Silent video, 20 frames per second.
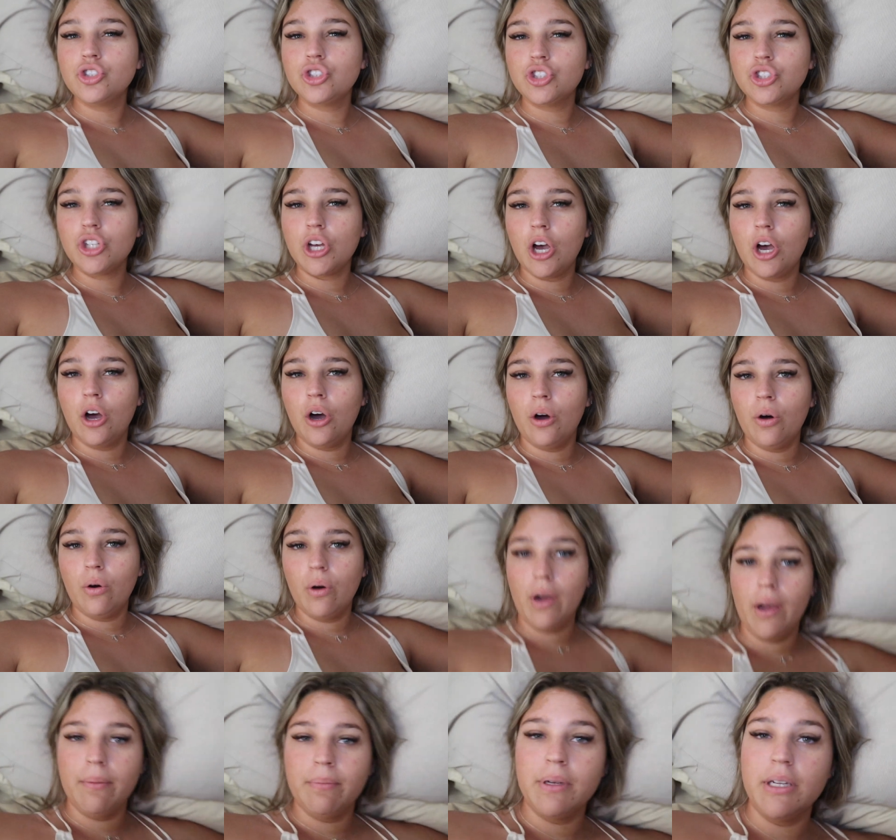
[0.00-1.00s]

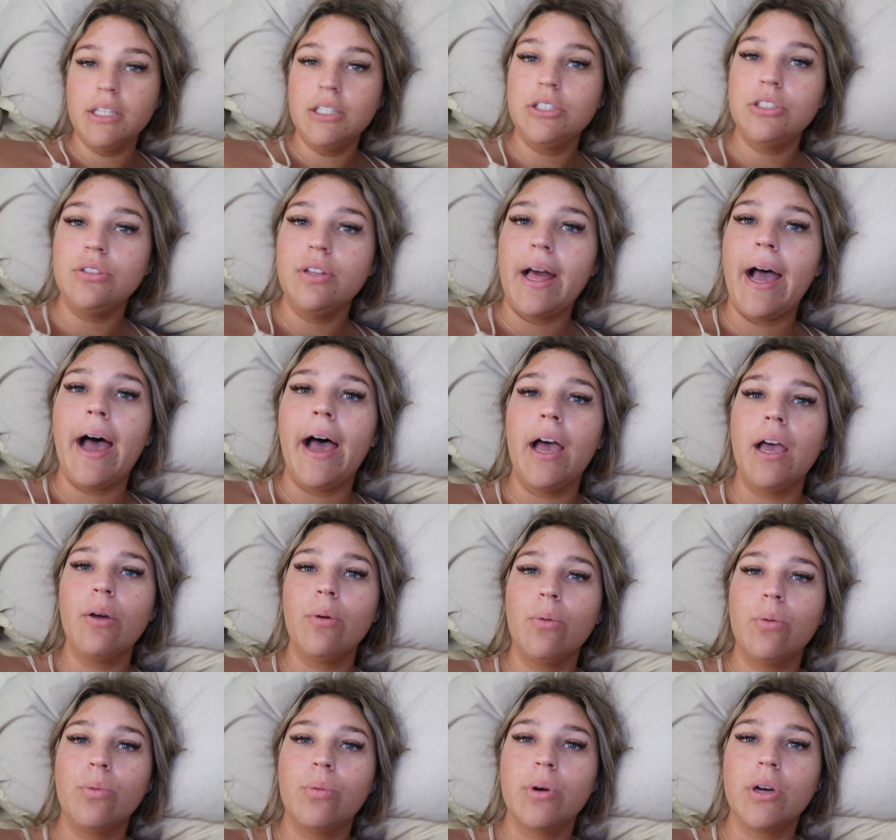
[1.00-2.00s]
So I'm gonna do that.
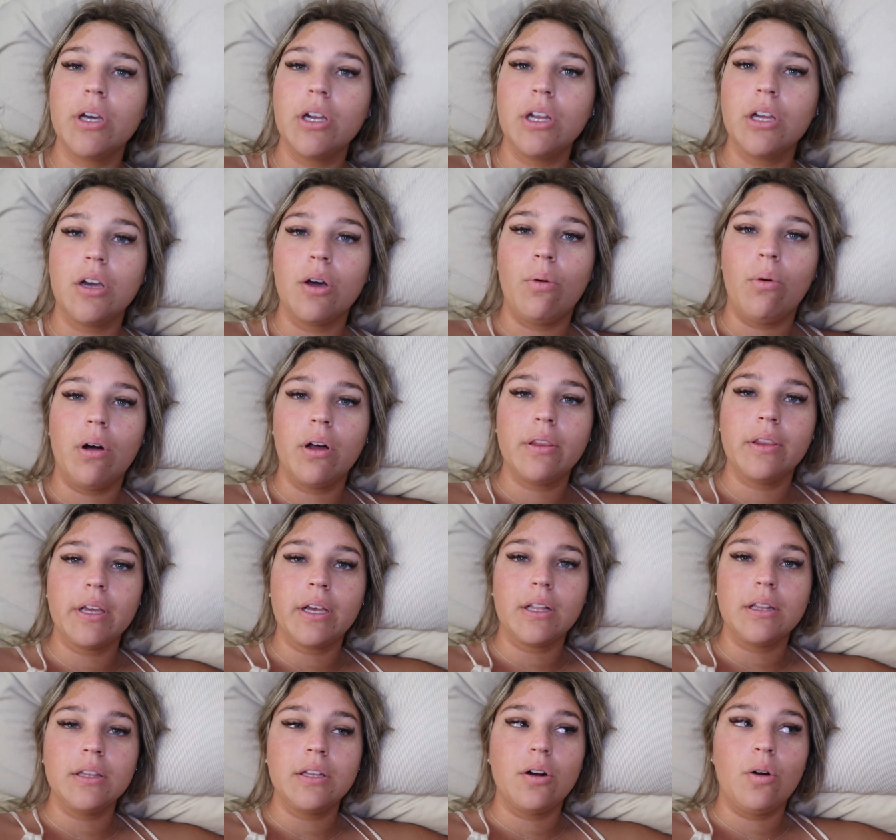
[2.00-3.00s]
We're gonna go on
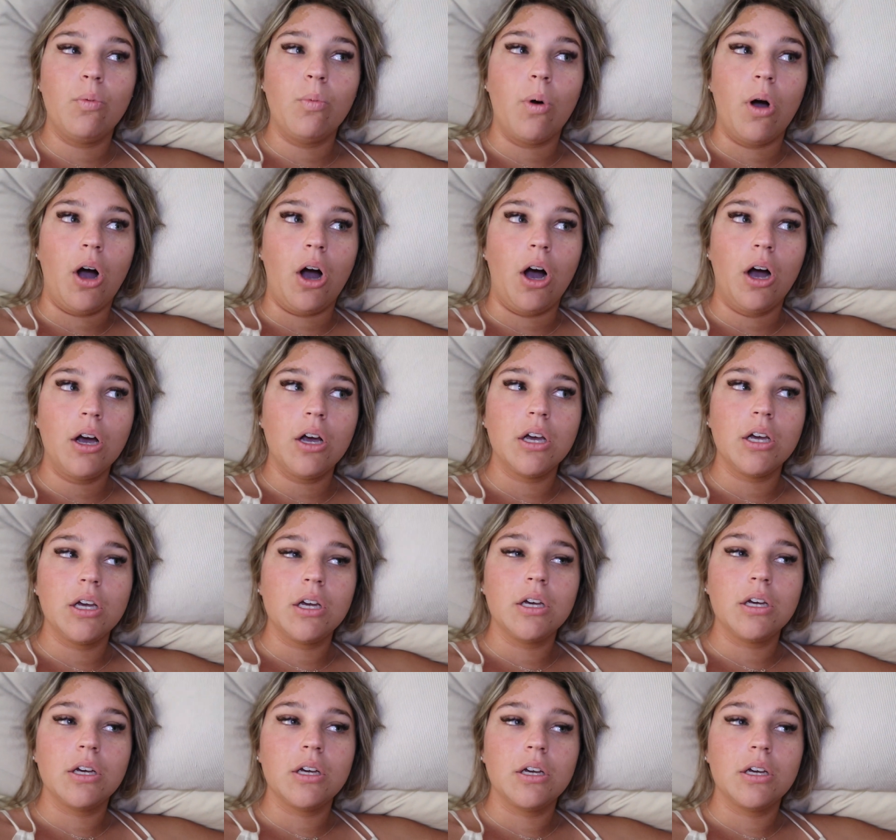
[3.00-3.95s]
like a little walk.